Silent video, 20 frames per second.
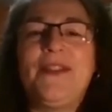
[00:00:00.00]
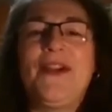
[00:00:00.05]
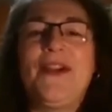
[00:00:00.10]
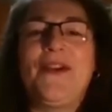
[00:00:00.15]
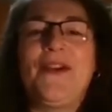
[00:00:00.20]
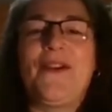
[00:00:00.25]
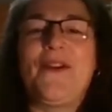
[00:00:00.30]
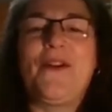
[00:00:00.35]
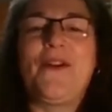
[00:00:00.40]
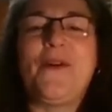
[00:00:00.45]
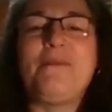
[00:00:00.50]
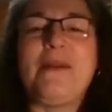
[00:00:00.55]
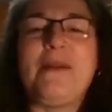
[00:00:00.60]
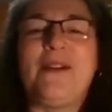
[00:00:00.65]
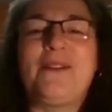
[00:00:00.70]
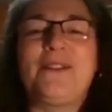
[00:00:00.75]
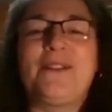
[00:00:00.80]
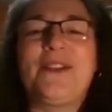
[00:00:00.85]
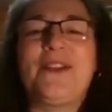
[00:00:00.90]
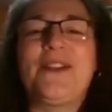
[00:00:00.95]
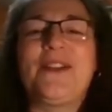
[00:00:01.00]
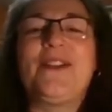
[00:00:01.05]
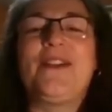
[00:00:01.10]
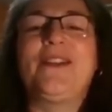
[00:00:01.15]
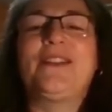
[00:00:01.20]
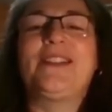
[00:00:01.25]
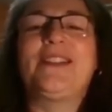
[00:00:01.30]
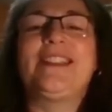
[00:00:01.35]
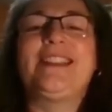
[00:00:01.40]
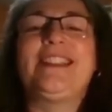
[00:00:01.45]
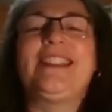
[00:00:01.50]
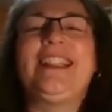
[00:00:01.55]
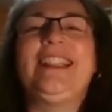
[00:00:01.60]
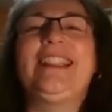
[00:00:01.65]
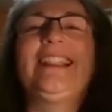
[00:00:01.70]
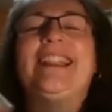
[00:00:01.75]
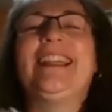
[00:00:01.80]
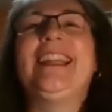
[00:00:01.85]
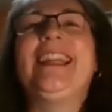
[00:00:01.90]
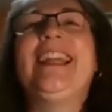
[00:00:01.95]
and they're all mounted along the
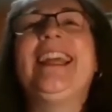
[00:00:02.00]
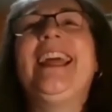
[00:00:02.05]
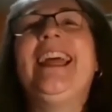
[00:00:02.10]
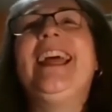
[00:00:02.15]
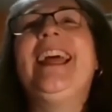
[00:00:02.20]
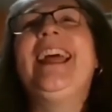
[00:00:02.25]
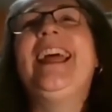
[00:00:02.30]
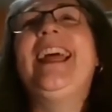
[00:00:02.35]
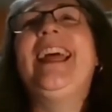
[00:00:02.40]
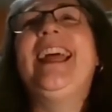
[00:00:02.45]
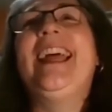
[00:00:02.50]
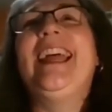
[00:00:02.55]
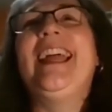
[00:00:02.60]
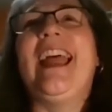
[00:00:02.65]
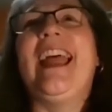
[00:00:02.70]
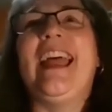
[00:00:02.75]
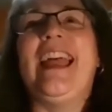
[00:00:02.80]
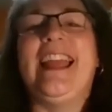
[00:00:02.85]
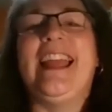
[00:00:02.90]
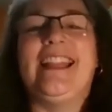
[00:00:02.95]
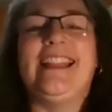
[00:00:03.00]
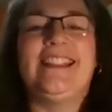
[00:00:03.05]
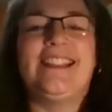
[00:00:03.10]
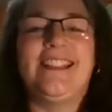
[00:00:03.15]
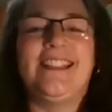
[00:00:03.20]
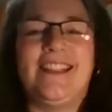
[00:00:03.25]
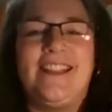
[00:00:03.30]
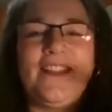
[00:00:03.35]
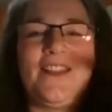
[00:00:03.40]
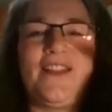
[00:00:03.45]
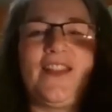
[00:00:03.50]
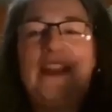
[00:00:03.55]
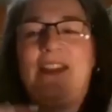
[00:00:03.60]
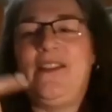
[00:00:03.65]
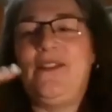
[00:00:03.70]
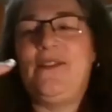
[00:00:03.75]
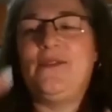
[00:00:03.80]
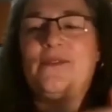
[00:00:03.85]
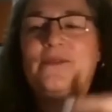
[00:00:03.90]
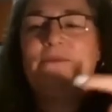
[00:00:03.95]
ceiling, and
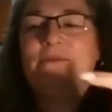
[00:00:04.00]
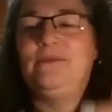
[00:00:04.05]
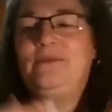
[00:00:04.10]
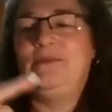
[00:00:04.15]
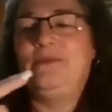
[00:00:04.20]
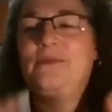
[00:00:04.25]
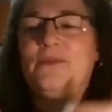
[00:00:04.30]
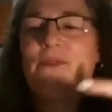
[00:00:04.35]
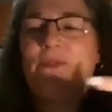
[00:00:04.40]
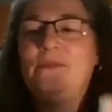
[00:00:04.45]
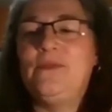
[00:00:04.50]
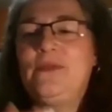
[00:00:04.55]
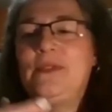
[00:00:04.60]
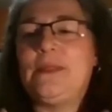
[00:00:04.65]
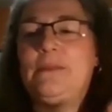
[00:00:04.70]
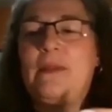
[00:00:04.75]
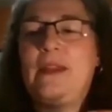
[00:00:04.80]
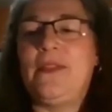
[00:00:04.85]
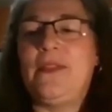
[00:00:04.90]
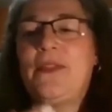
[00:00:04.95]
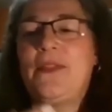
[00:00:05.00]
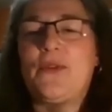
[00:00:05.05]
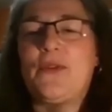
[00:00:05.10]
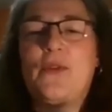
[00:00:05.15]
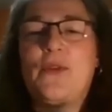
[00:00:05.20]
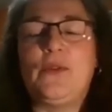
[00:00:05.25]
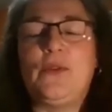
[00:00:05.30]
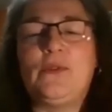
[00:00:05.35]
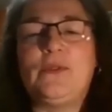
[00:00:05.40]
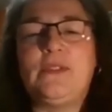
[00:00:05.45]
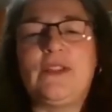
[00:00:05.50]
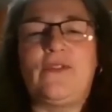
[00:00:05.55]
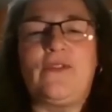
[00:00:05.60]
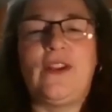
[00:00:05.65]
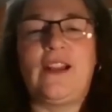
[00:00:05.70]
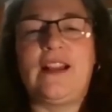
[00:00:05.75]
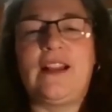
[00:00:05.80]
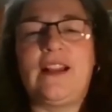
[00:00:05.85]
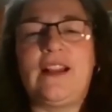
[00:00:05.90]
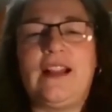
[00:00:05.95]
they spin through
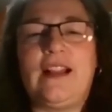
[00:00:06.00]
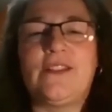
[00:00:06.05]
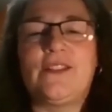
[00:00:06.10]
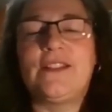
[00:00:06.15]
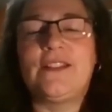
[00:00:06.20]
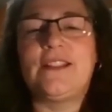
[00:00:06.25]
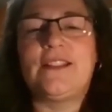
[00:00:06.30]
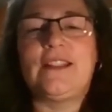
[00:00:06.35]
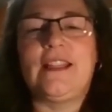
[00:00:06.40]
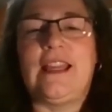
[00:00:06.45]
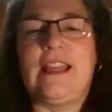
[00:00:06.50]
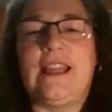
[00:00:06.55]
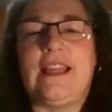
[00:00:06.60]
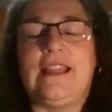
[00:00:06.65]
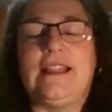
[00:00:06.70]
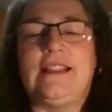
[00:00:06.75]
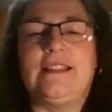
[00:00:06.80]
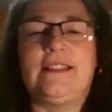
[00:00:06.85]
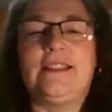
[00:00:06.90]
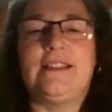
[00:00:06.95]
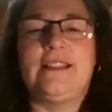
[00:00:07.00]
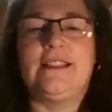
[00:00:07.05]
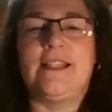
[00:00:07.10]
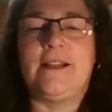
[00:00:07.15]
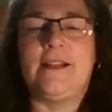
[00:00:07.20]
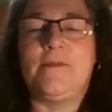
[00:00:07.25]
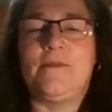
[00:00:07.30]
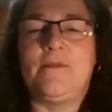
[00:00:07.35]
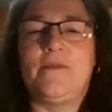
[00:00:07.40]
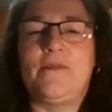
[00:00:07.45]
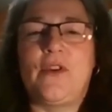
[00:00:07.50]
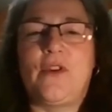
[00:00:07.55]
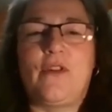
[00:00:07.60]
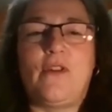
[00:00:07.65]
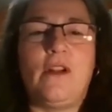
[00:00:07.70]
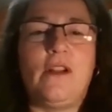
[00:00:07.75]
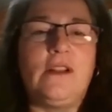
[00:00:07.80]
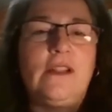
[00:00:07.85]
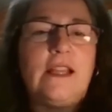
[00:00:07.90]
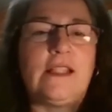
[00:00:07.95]
different colors, and
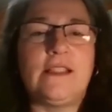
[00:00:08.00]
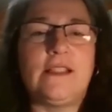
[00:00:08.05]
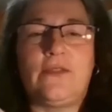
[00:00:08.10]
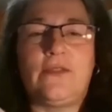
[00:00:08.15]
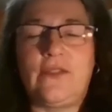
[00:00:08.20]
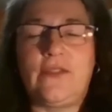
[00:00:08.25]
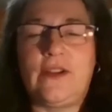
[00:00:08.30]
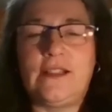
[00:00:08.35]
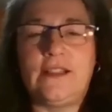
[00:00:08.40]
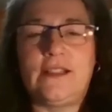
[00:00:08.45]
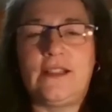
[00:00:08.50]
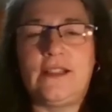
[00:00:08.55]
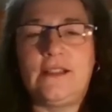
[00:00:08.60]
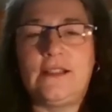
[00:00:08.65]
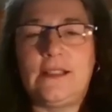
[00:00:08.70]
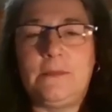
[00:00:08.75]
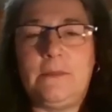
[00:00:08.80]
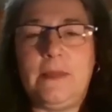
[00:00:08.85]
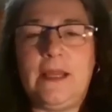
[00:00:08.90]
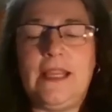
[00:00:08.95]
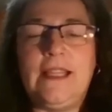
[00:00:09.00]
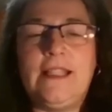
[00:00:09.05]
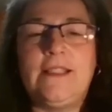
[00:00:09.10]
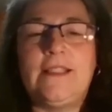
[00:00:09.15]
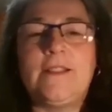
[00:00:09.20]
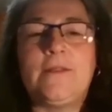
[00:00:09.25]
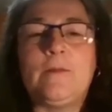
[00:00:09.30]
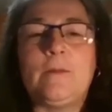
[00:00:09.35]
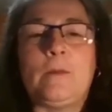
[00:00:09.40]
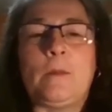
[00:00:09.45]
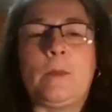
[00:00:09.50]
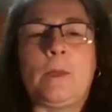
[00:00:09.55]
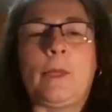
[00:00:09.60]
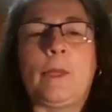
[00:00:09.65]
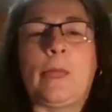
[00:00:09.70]
they're all at different speeds.